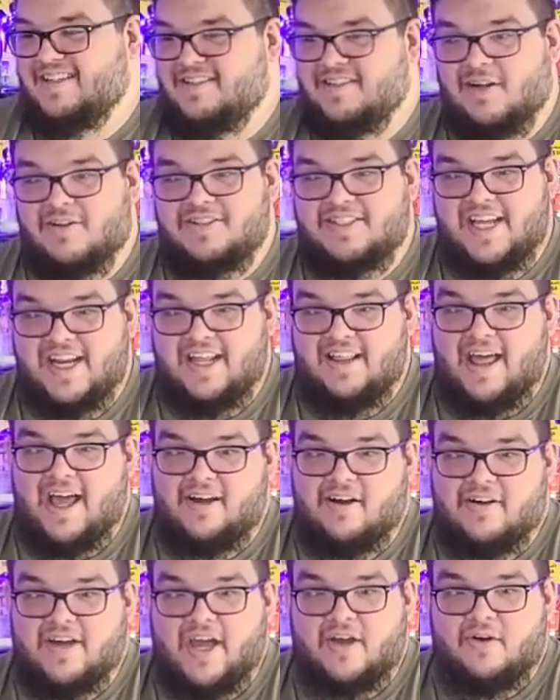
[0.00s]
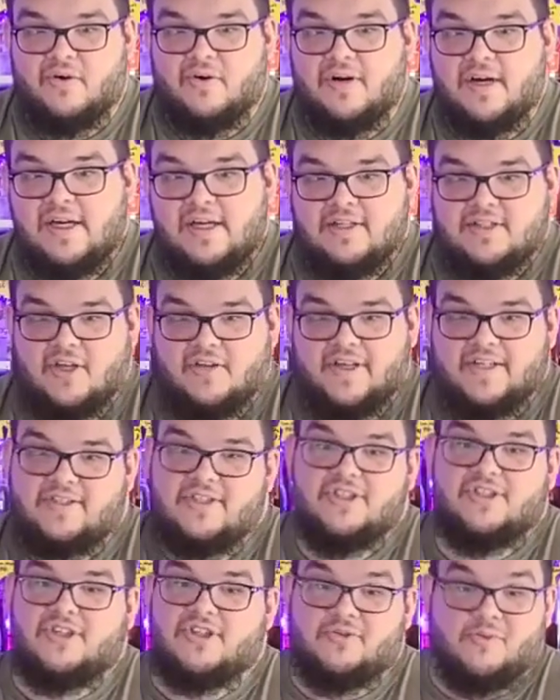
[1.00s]
Don't see any lag. Okay, cool. So this
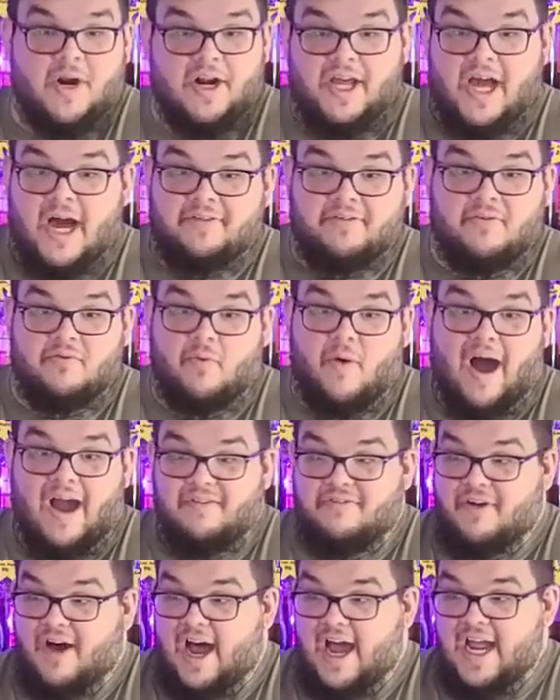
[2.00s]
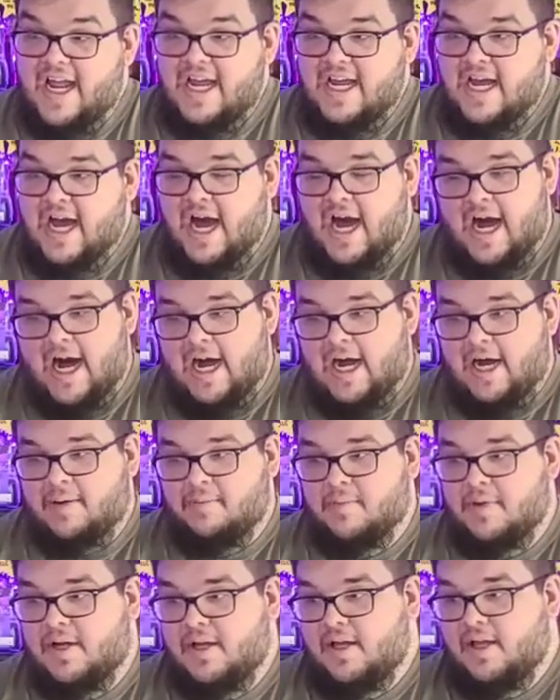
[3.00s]
is just running off of Wi-Fi.
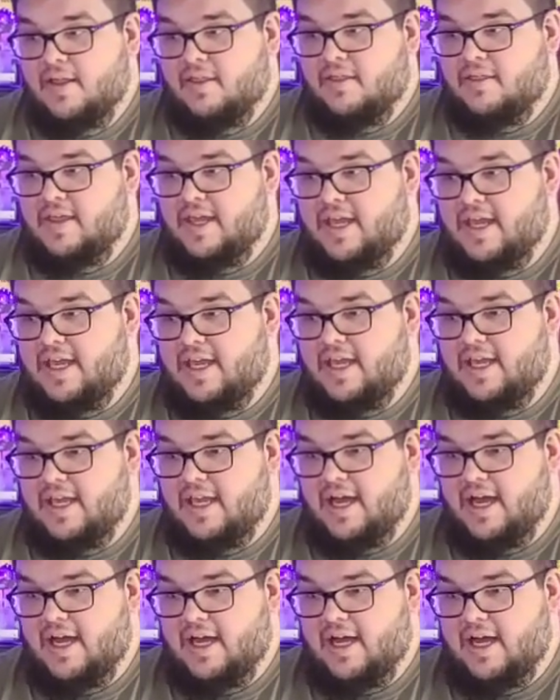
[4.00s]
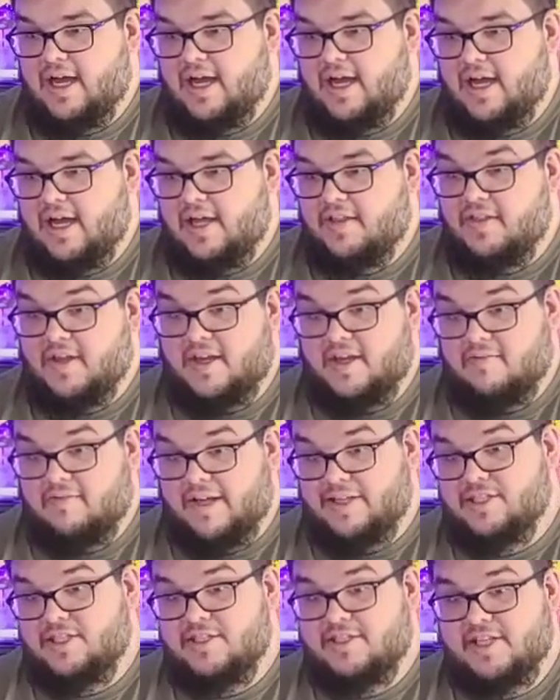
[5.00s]
Um, the uh, the
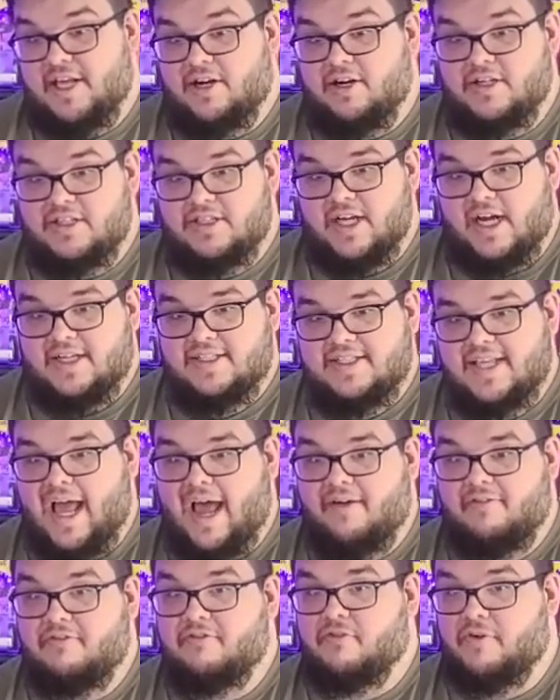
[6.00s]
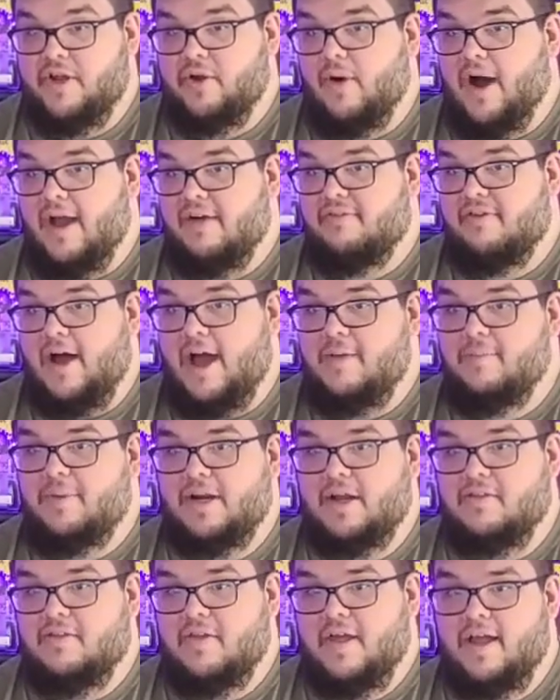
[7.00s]
convention center does have free Wi-Fi,
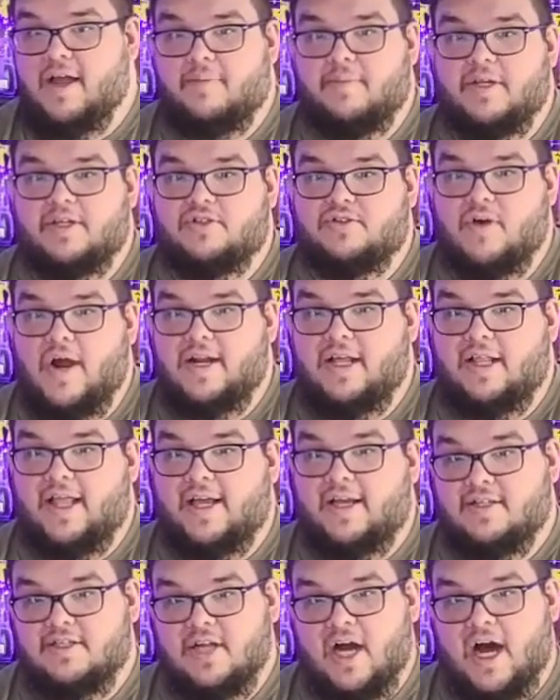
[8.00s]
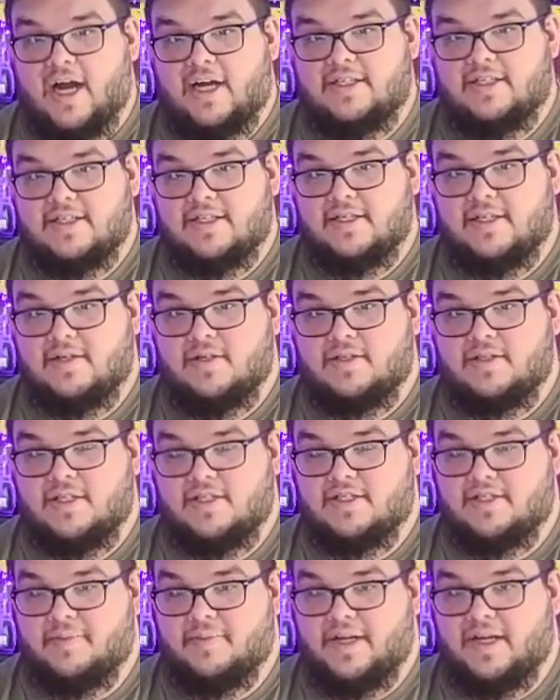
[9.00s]
but I think I'm gonna try to like talk to
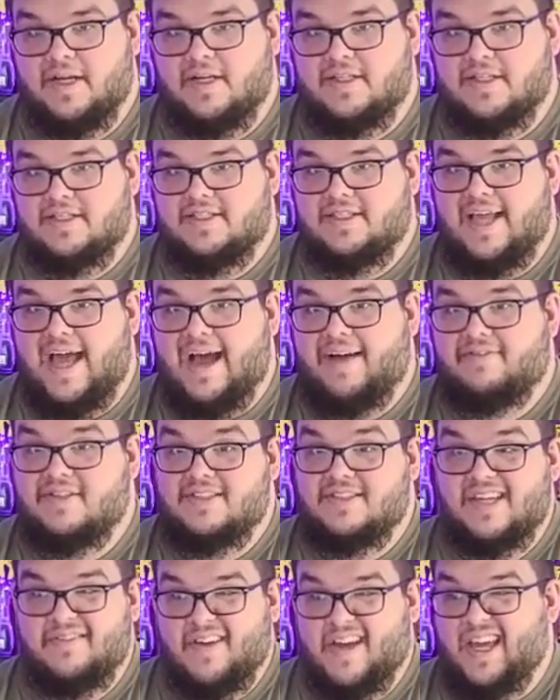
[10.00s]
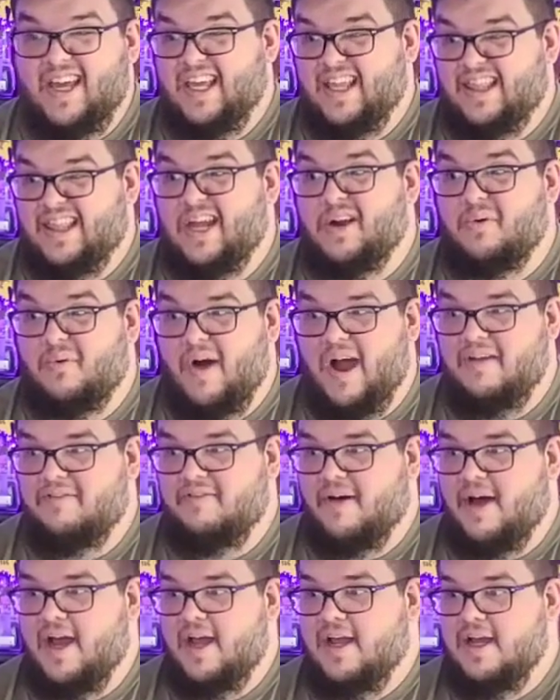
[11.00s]
to somebody on the staff to see if I can get their
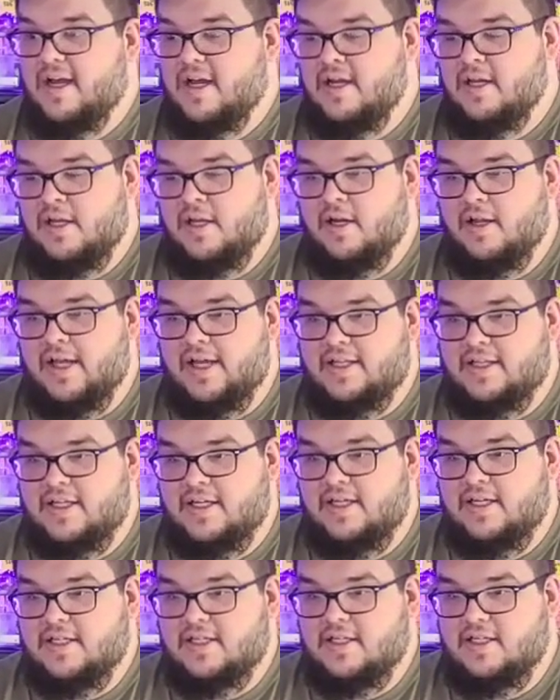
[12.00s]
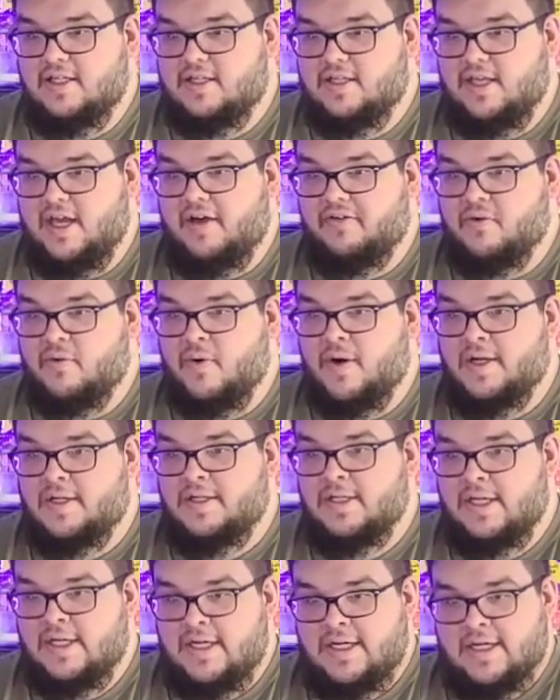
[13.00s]
Wi-Fi. You know, like the the other
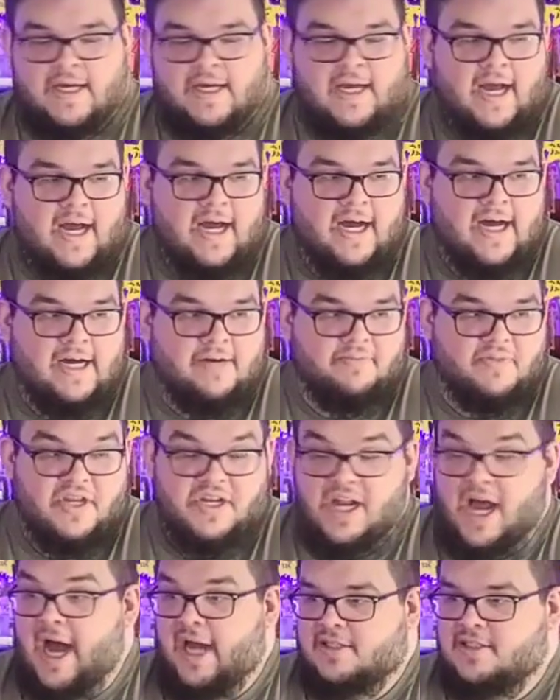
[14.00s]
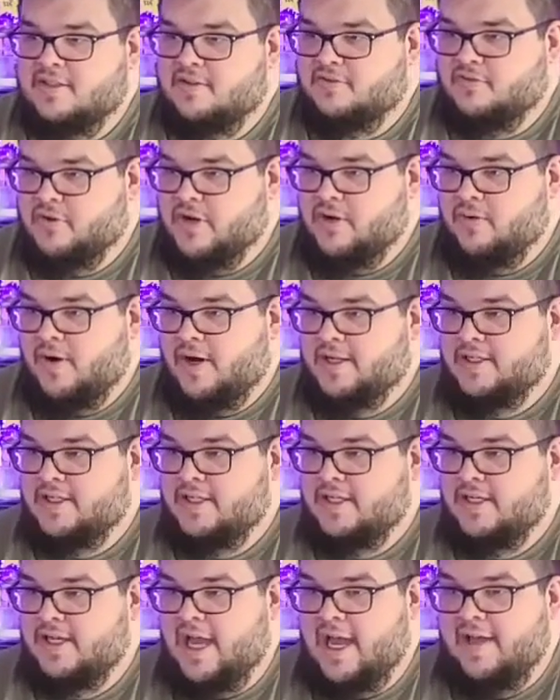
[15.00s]
one um, the not free one.
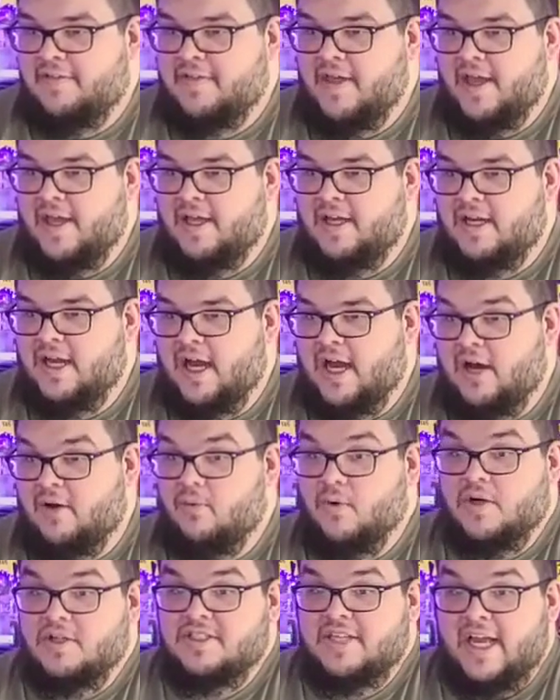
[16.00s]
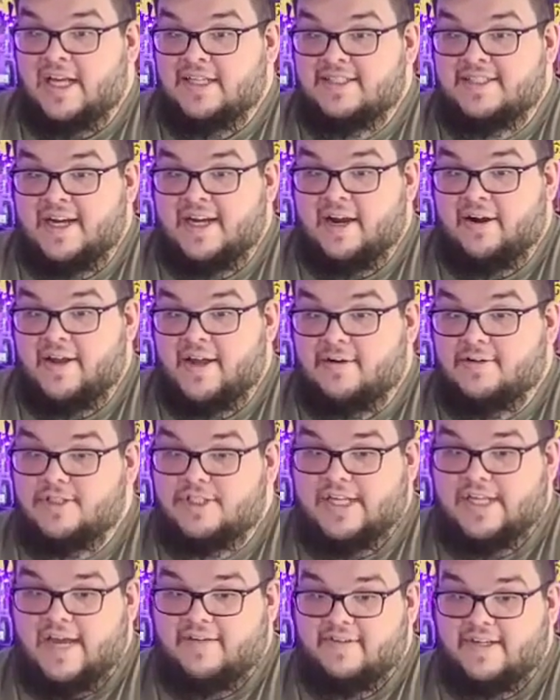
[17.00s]
And then, uh, worst case scenario,
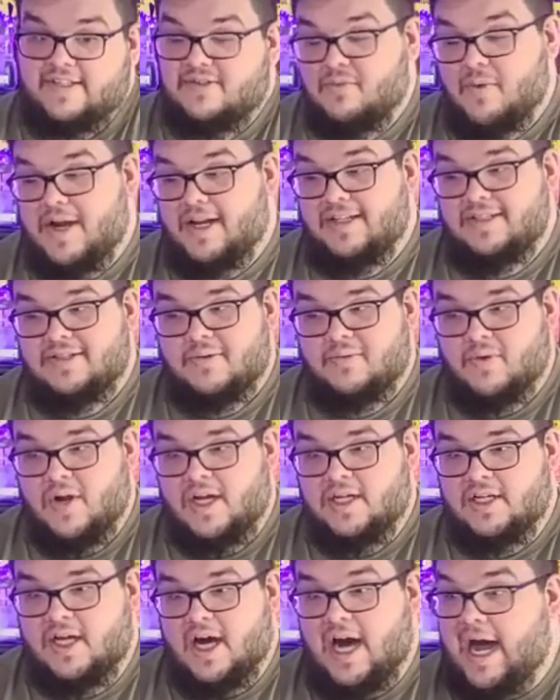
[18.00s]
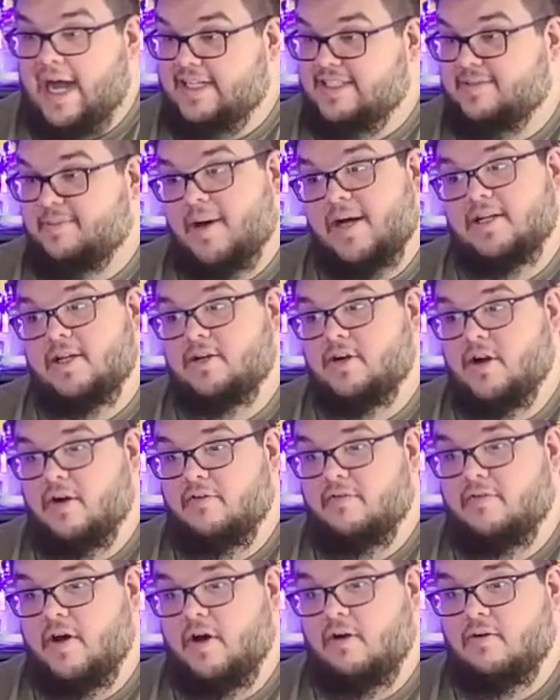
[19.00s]
Chevy's ready to run hotspot on her
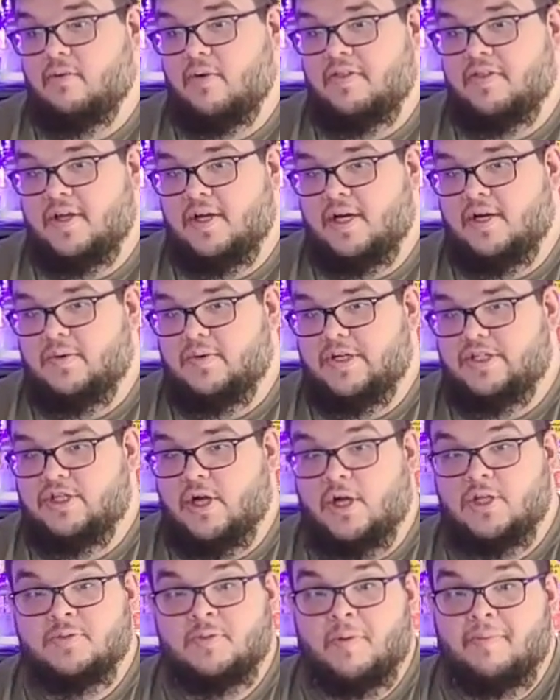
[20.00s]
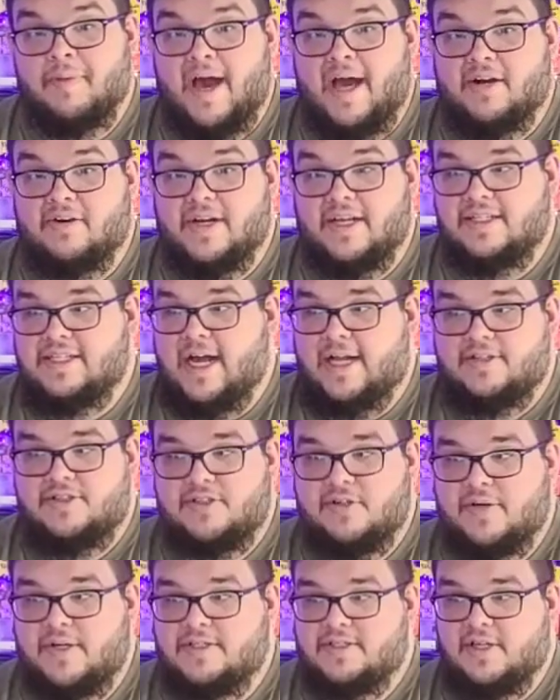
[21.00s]
phone with a rechargeable battery attached
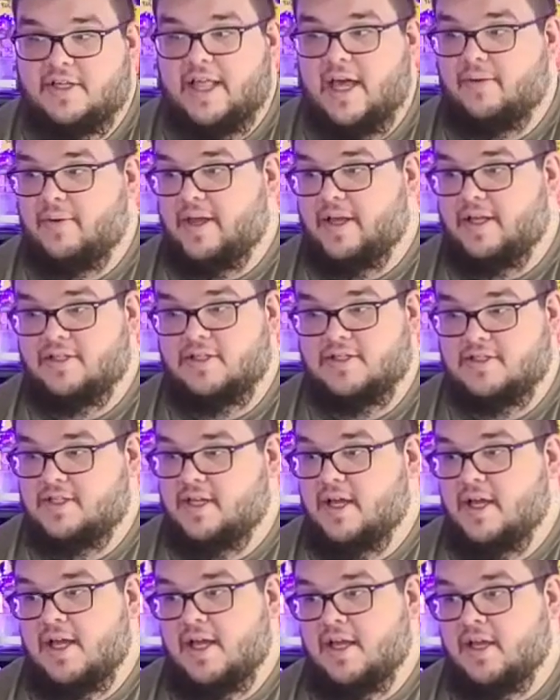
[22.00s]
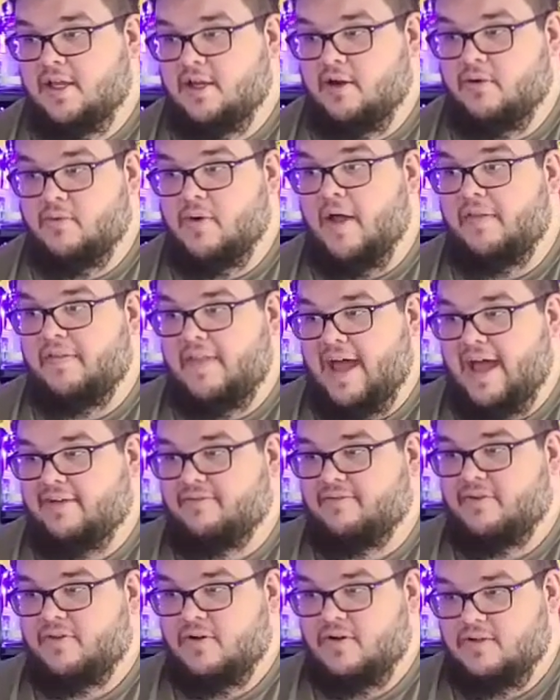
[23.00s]
to it so that we can just, you know, run
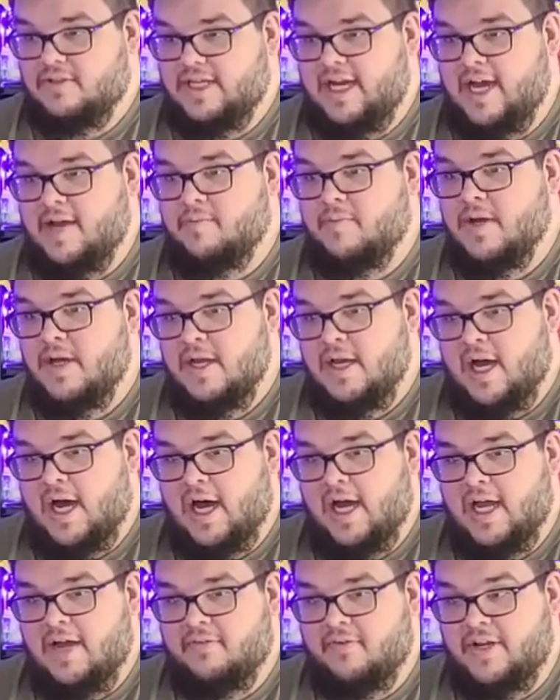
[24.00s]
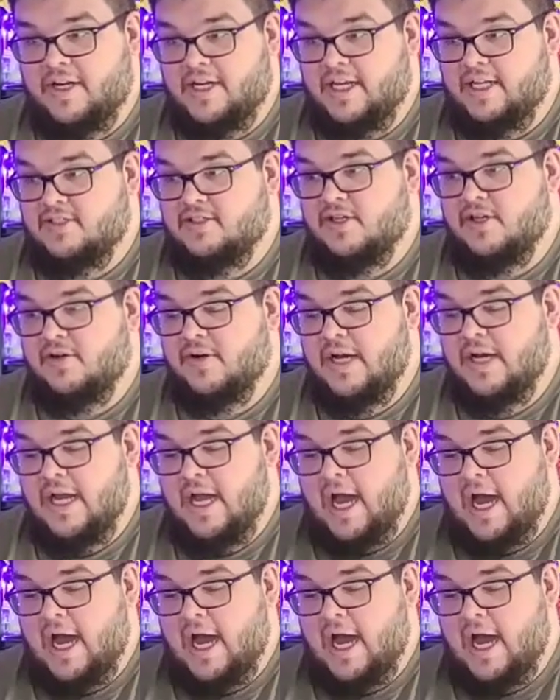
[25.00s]
that for the whole time uh, if we need to.